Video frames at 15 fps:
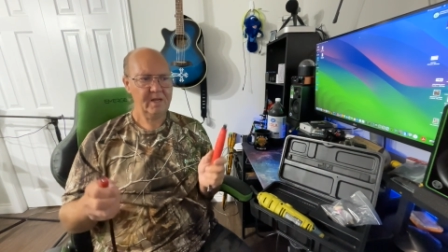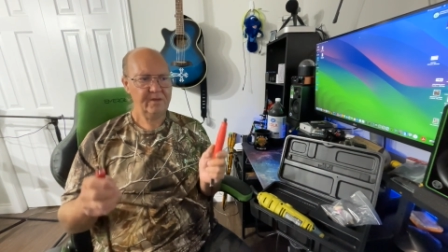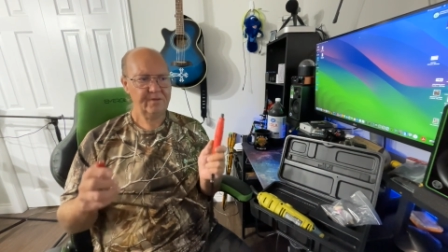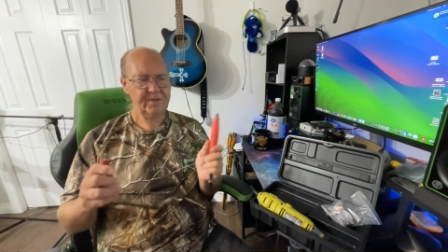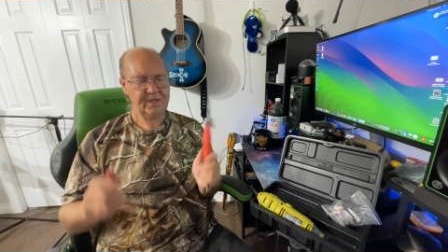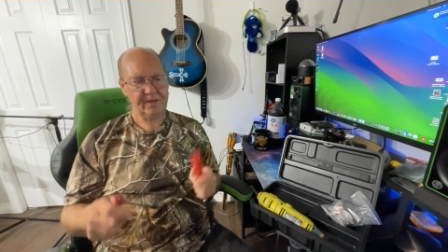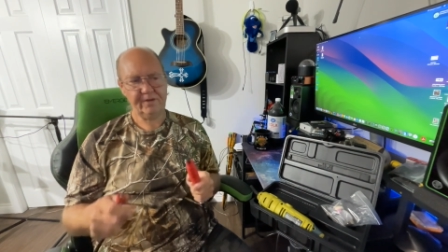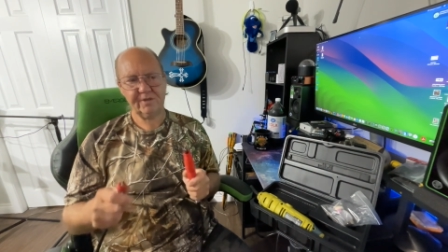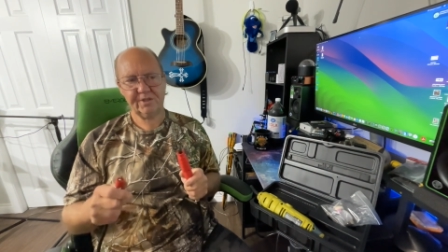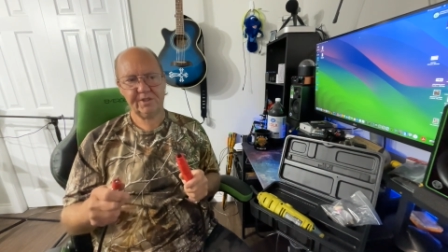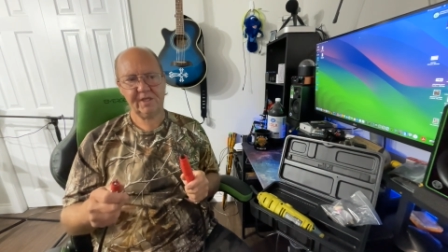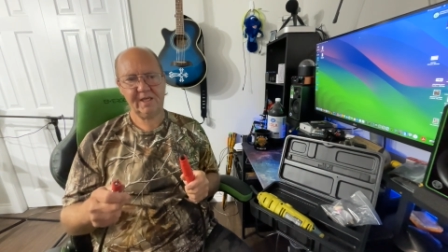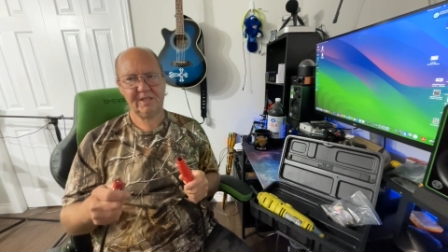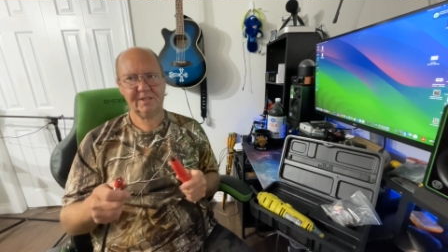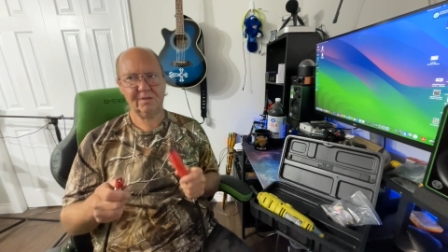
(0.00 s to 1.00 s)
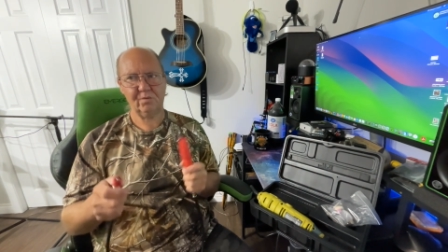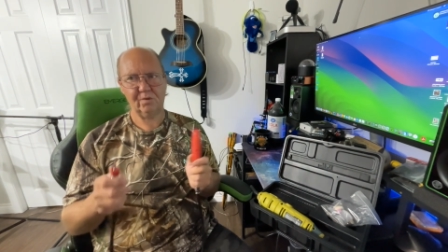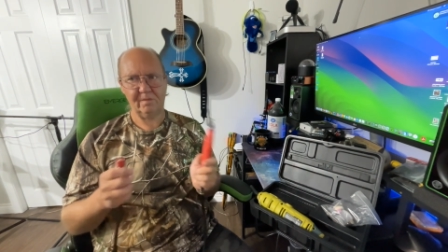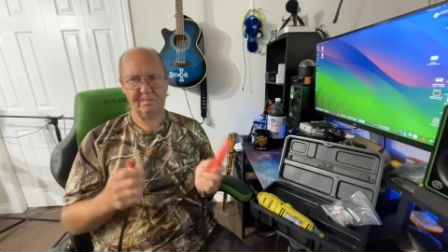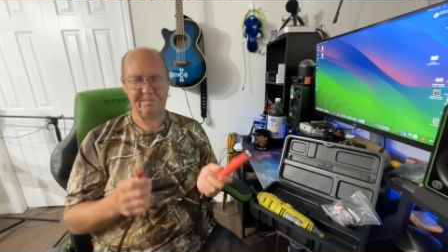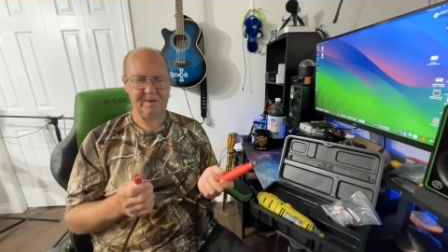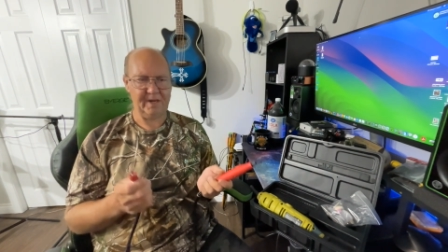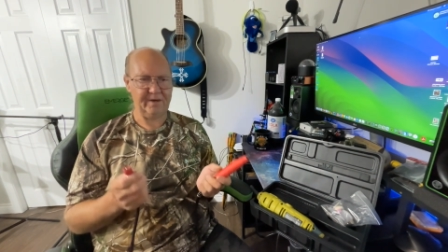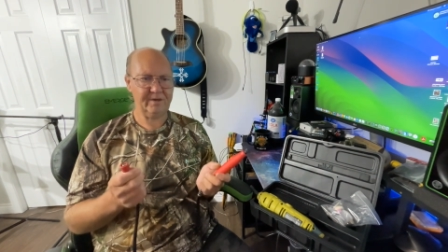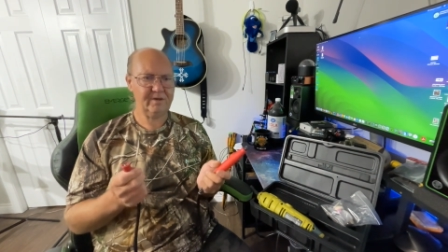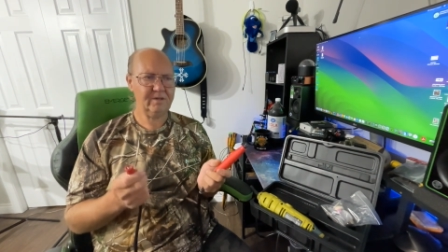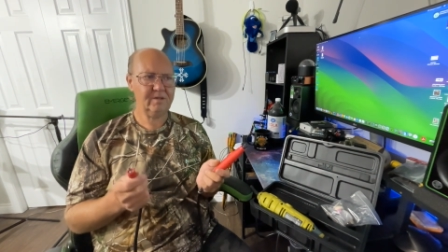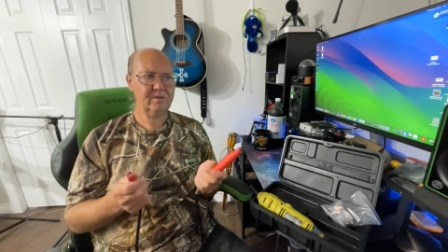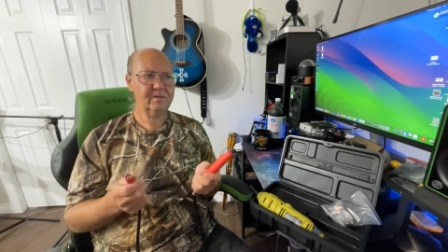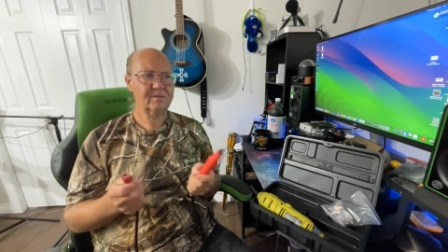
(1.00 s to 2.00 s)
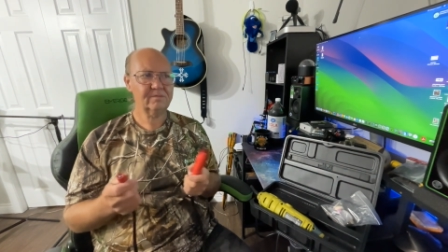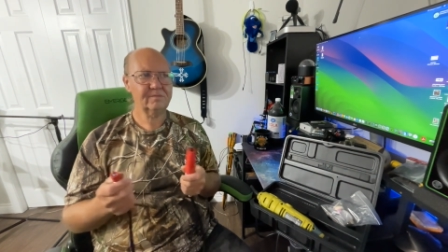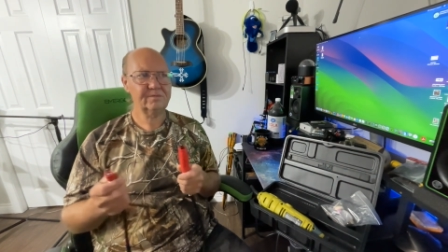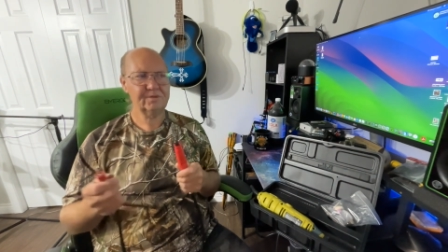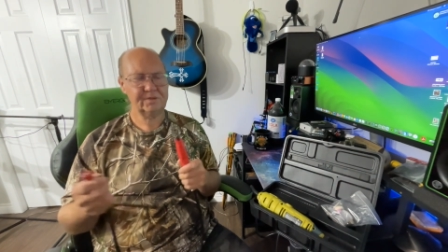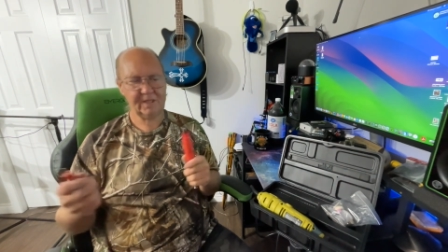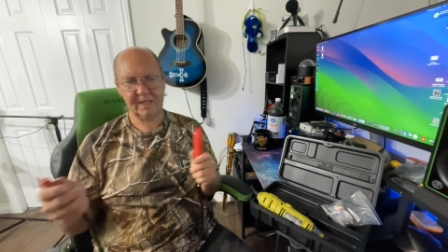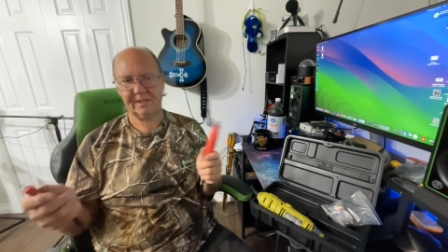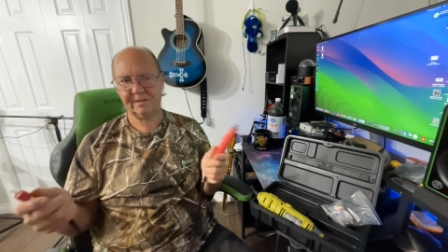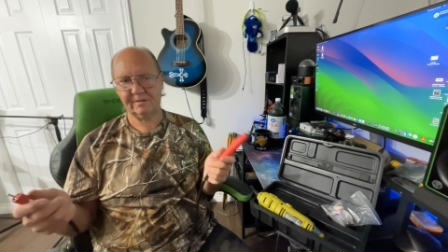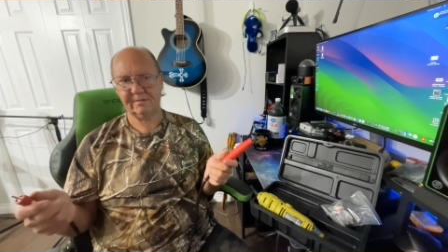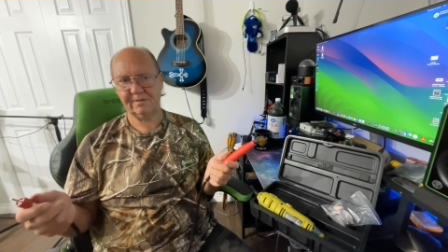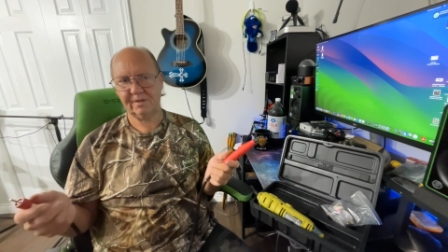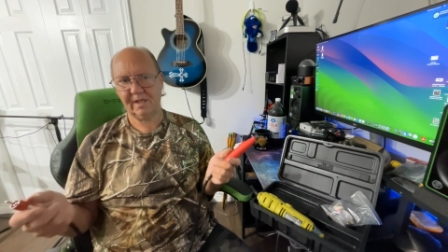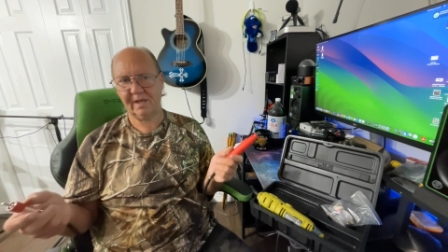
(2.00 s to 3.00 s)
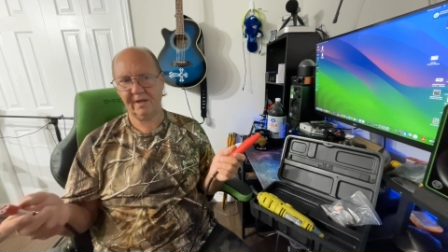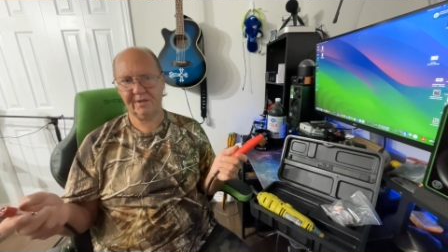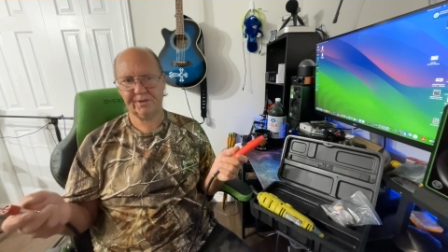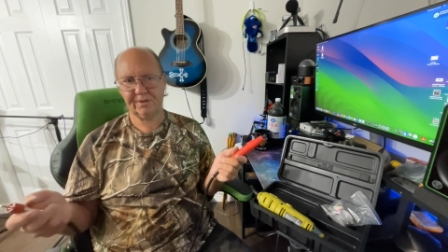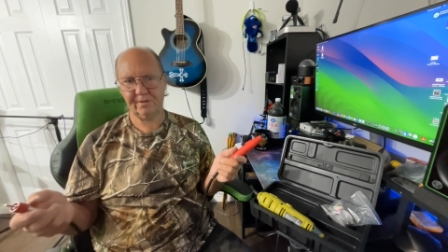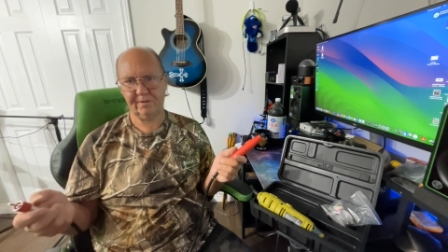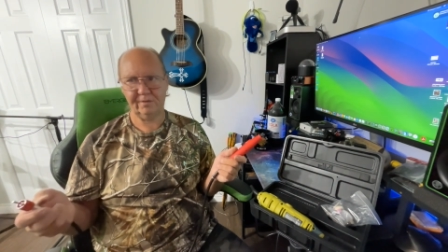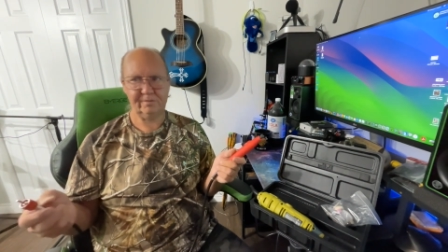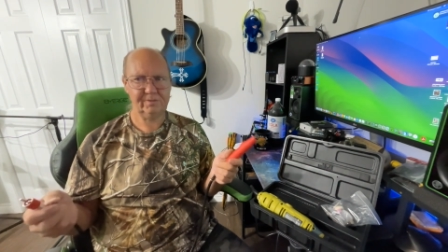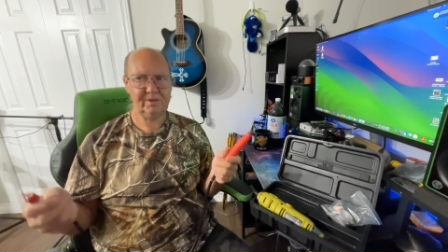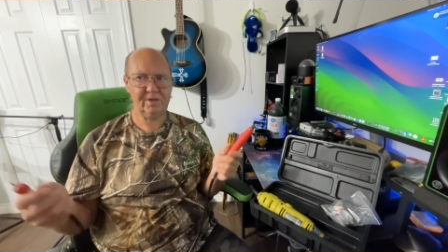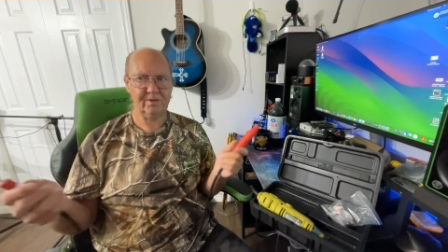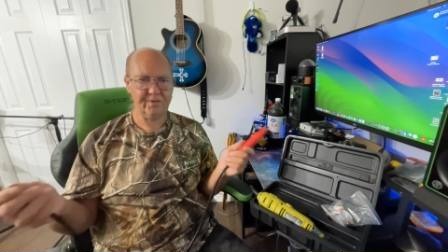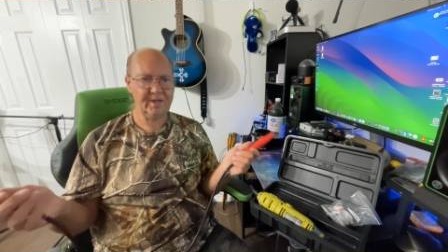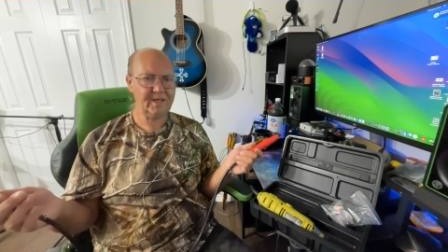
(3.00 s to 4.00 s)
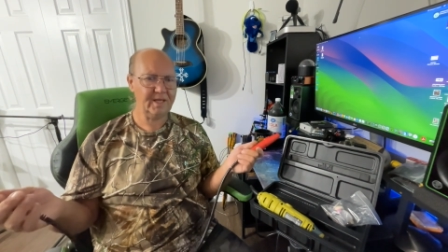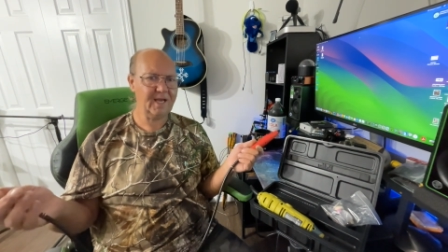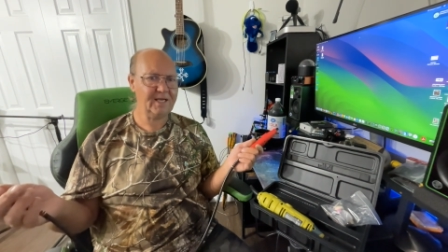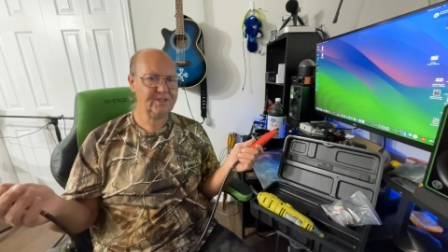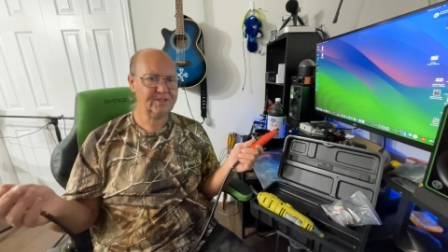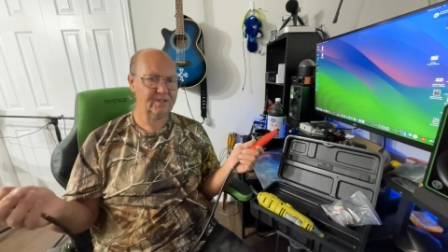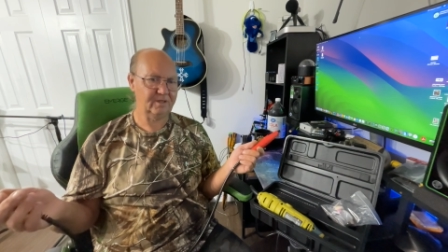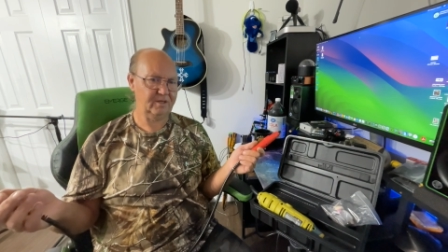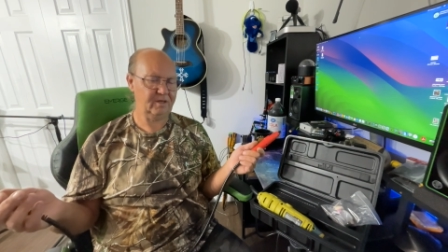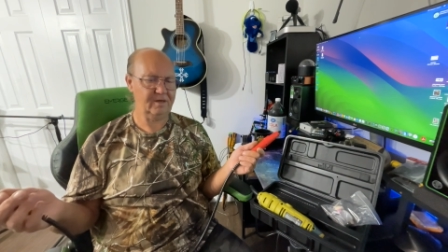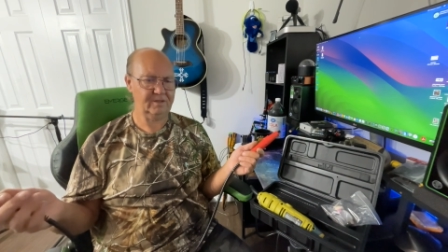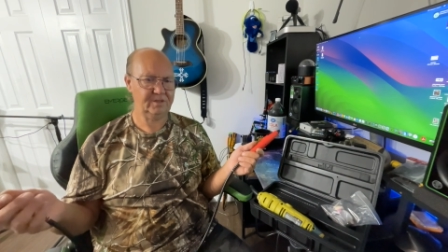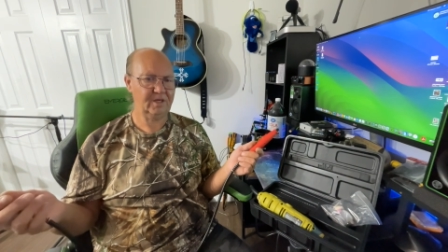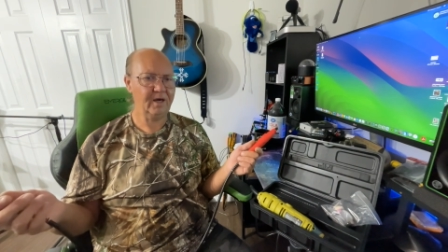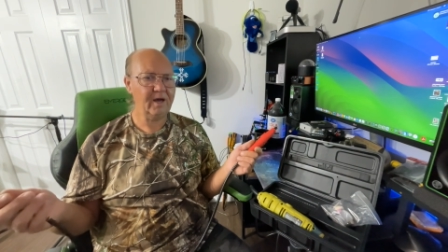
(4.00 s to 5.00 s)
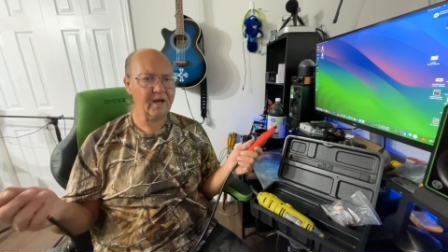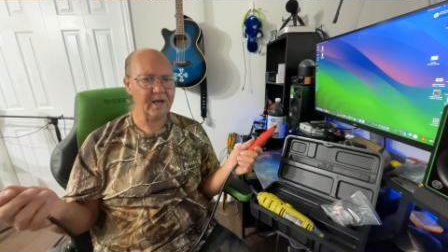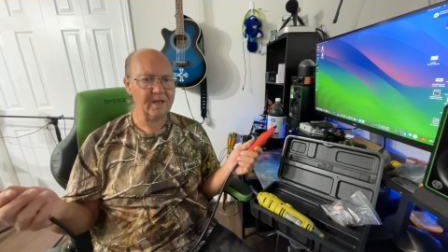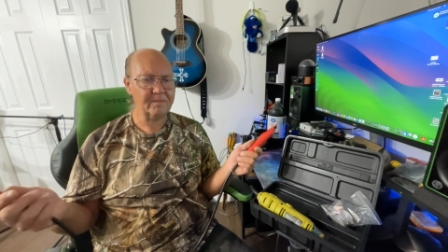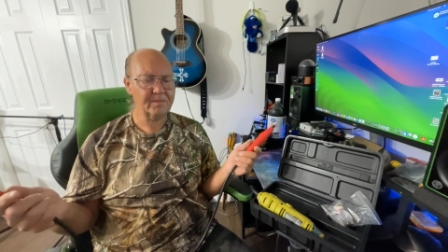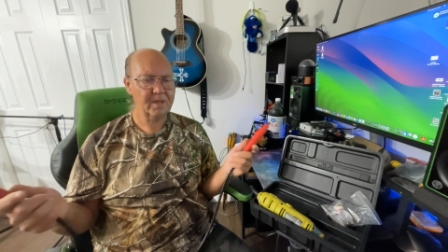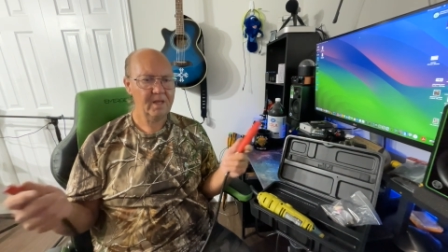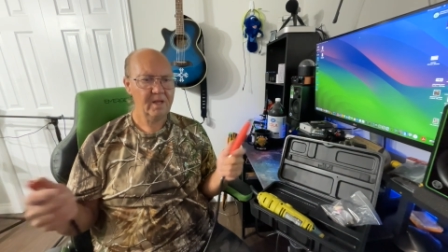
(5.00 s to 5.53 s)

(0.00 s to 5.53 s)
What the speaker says: The other snakes that were better, they also, you know, they lasted a long time.